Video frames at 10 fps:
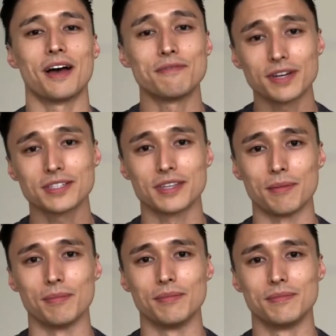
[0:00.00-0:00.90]
I fixed
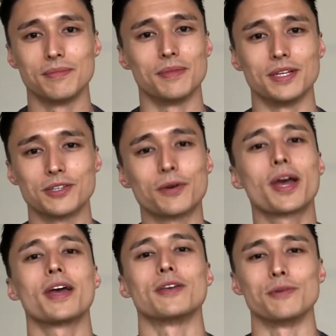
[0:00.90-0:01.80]
them. It's
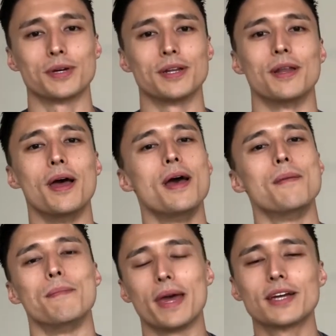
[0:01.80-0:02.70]
okay. You can
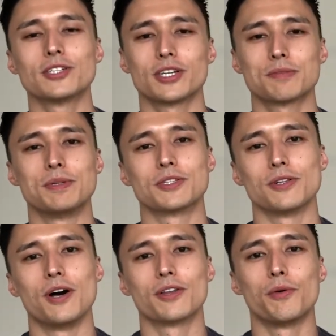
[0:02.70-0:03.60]
make adjustments
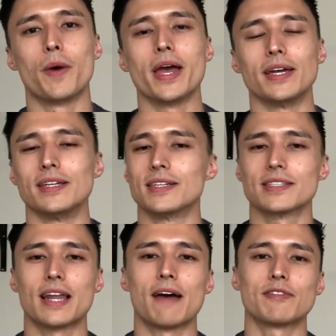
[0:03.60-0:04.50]
along the way. It
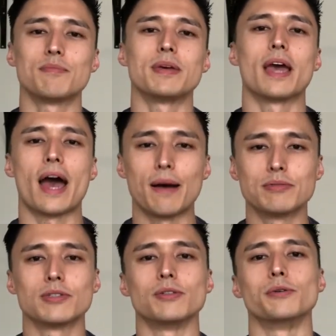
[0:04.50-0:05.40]
doesn't have to be
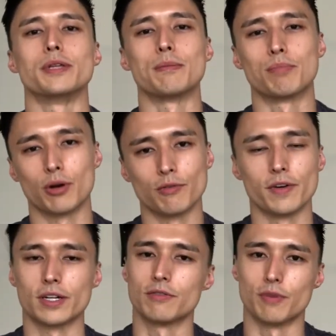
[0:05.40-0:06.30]
absolutely
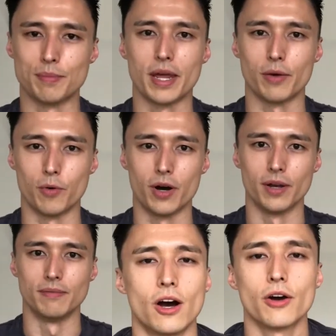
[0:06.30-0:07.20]
perfect from day one.
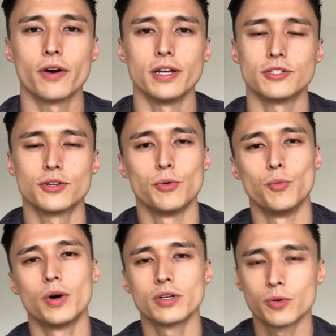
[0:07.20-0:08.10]
All right, so
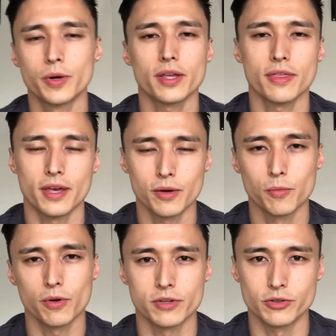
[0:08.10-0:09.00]
one quick thing
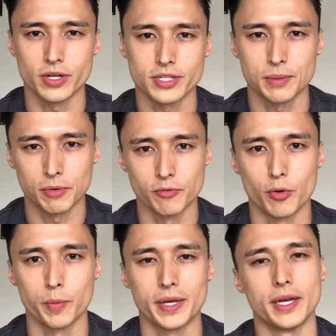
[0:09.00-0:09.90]
worth addressing
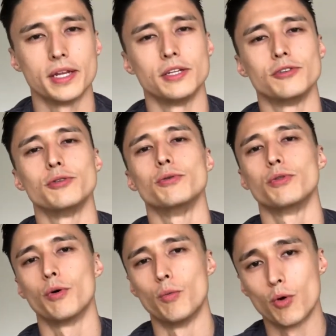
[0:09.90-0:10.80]
before we get into
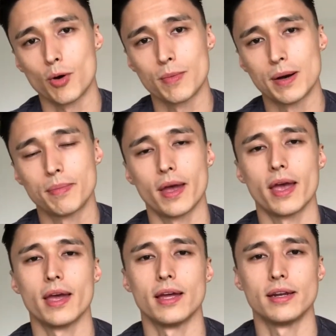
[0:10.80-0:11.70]
the warm-up
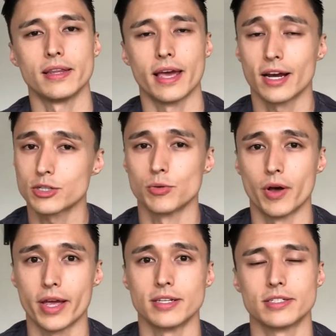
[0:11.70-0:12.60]
and the actual
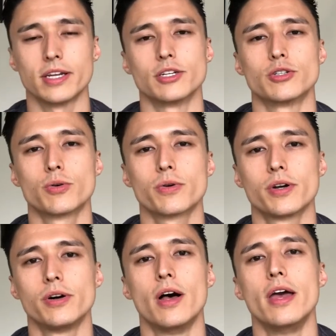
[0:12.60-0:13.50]
handstand
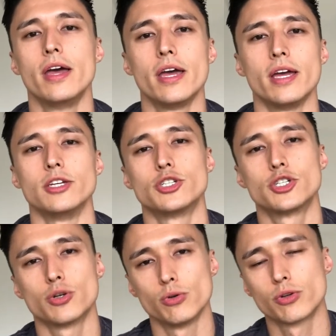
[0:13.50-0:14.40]
tutorial is
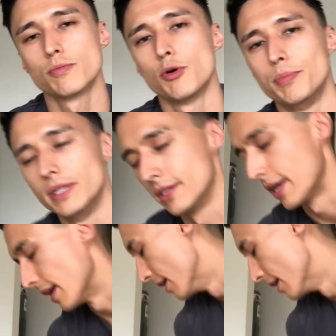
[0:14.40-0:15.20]
shoulder mobility.